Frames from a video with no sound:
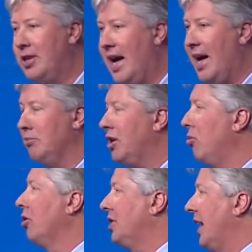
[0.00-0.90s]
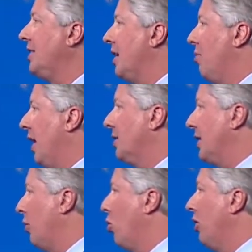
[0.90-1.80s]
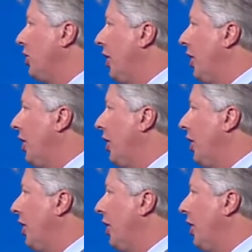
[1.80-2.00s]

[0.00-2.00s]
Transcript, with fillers: time someone will say something, I'll say, Well, where'd